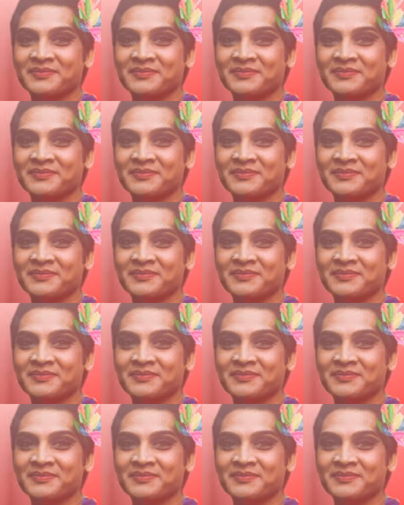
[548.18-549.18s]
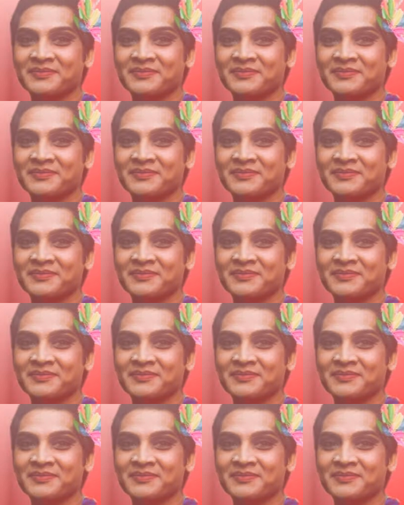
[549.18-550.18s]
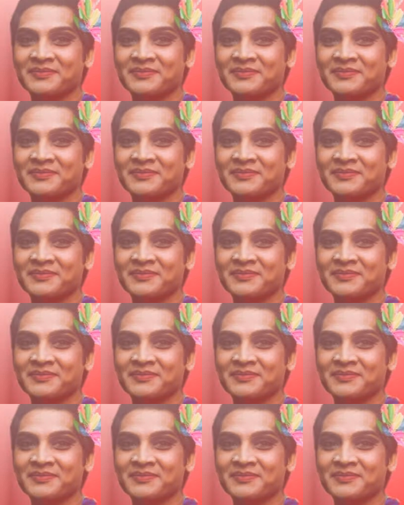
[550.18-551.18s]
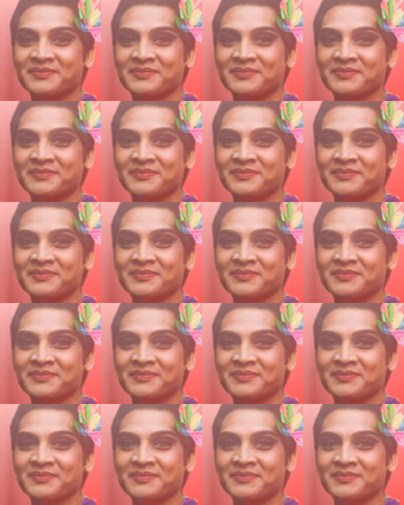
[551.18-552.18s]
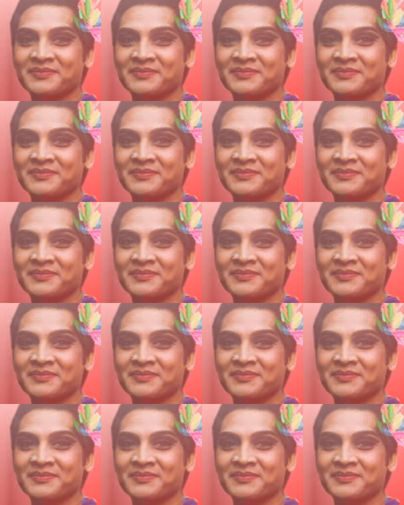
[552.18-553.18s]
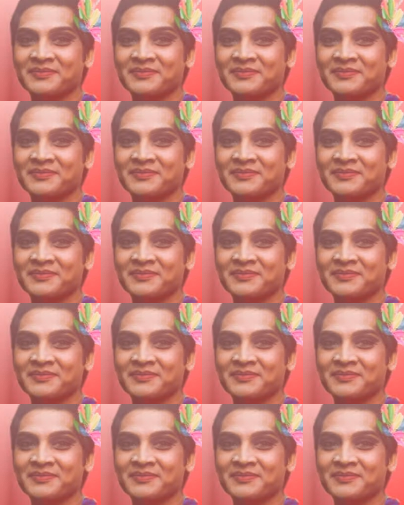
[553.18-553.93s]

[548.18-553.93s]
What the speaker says: The face doesn't move, so there is nothing to read.